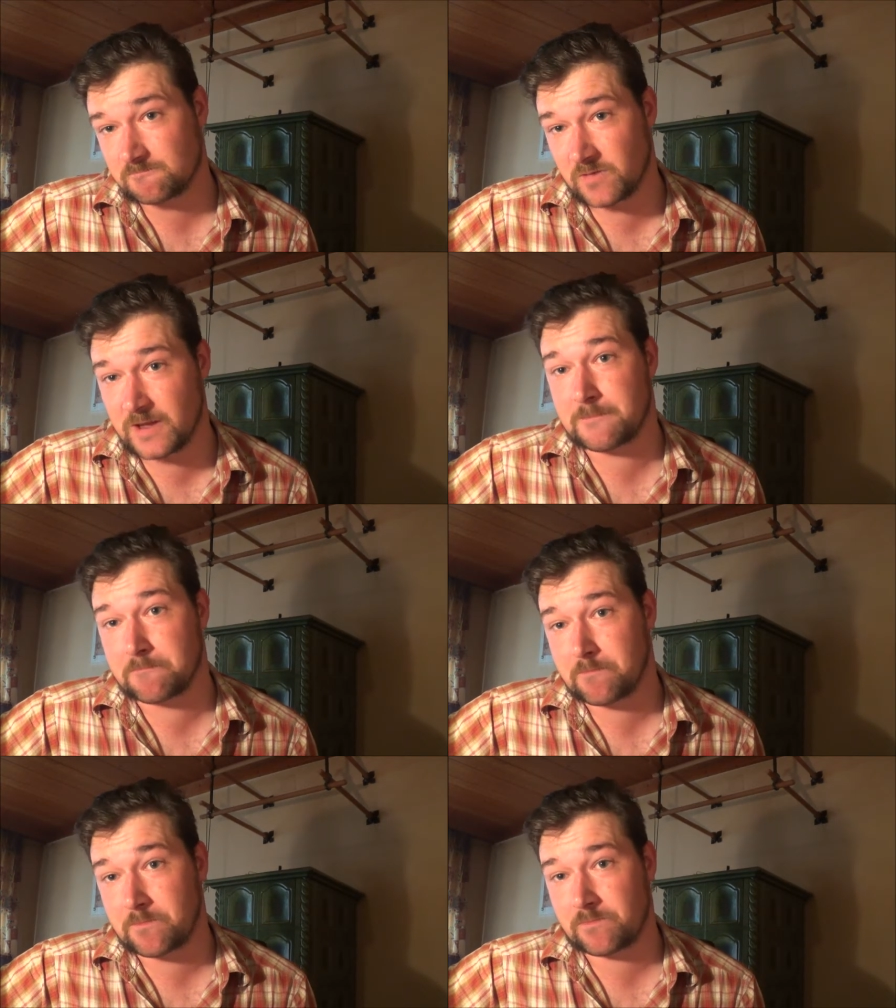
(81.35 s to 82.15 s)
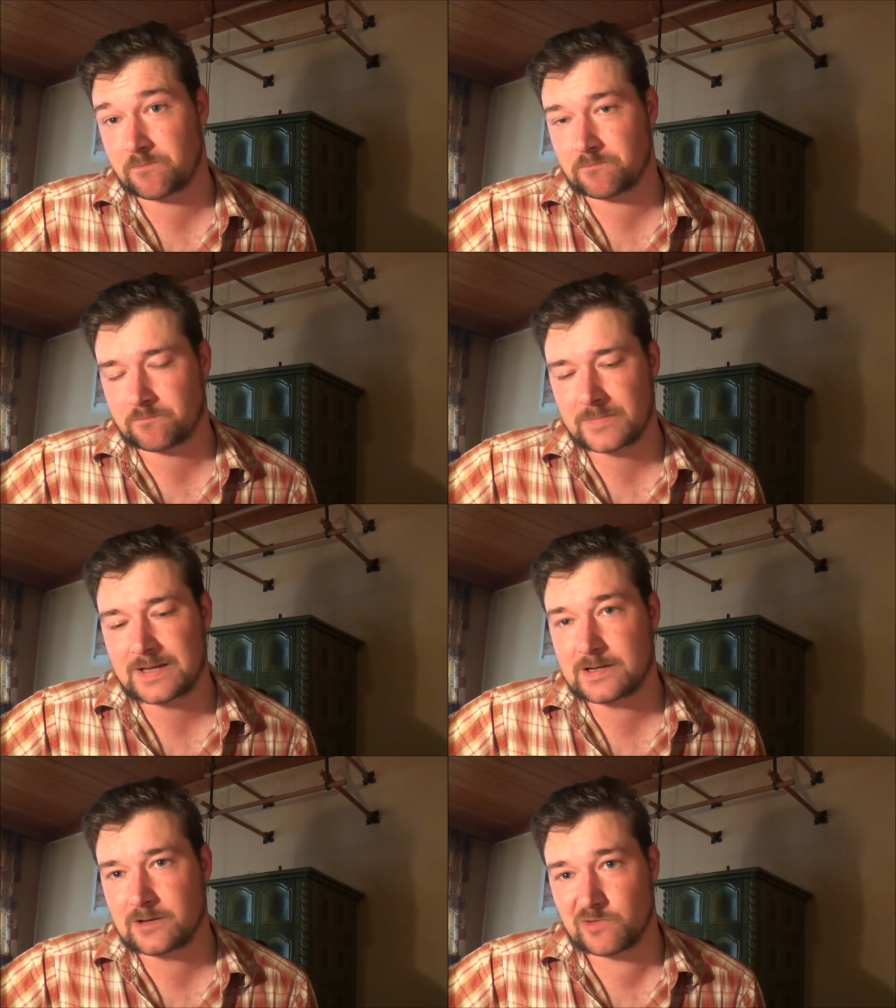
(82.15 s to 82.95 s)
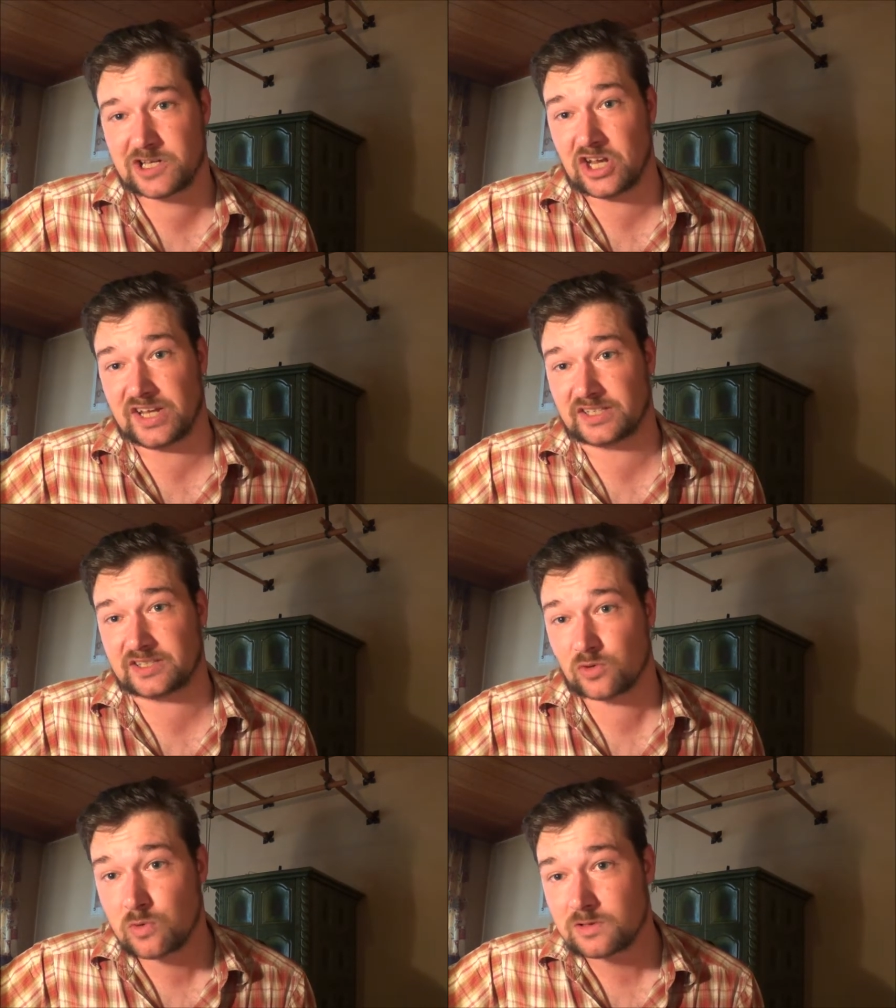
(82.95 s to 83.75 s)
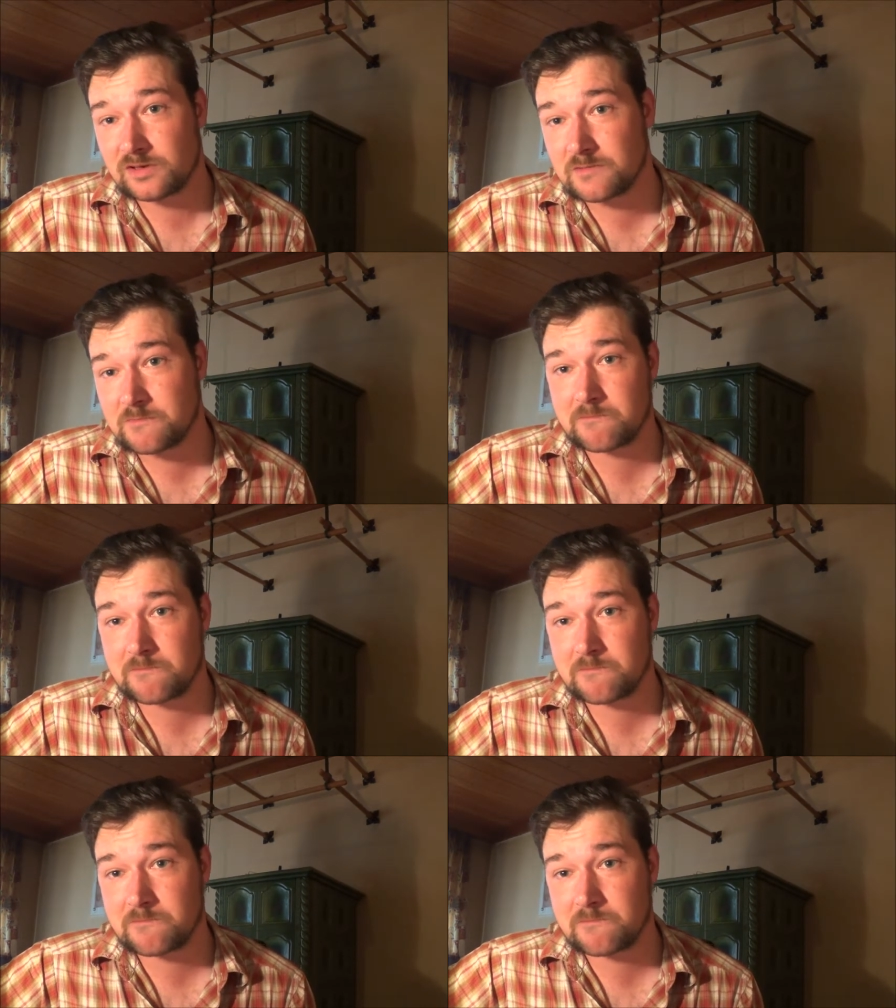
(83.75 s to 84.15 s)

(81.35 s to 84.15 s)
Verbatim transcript: yeah? Which is good.